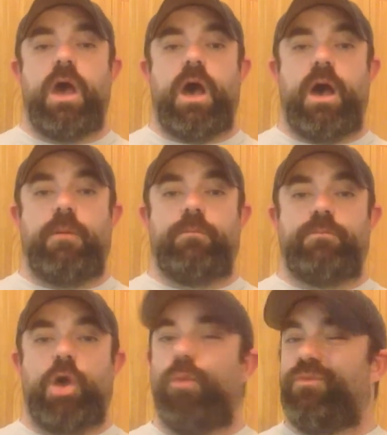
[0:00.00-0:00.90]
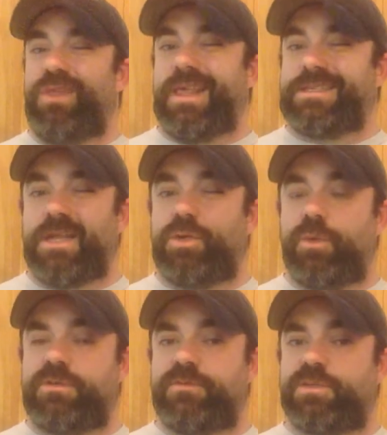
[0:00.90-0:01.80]
Hopefully that's not too
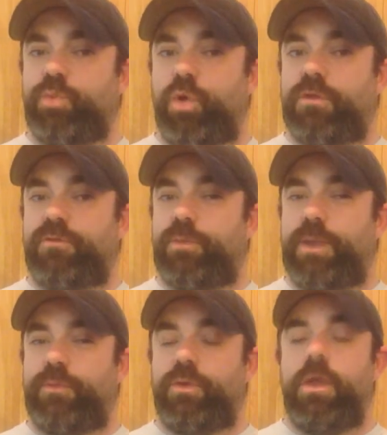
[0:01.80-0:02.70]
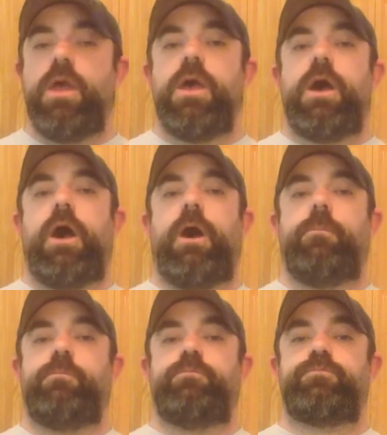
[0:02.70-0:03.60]
much of a spoiler for people,
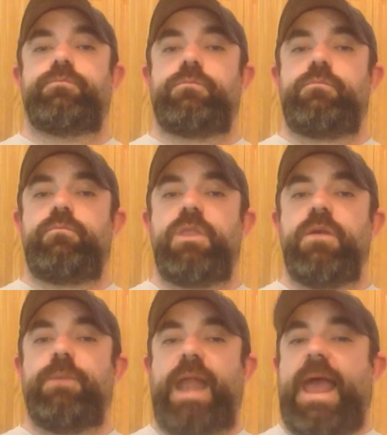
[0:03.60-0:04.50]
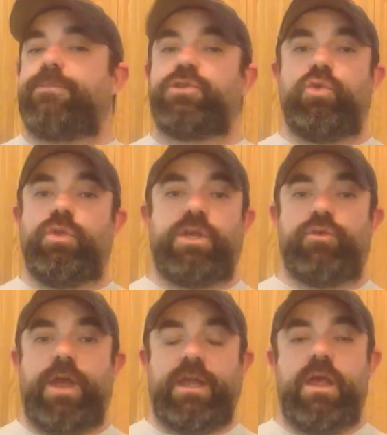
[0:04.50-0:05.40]
but absolutely
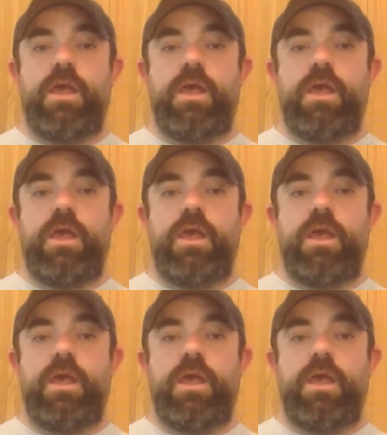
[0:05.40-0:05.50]
great.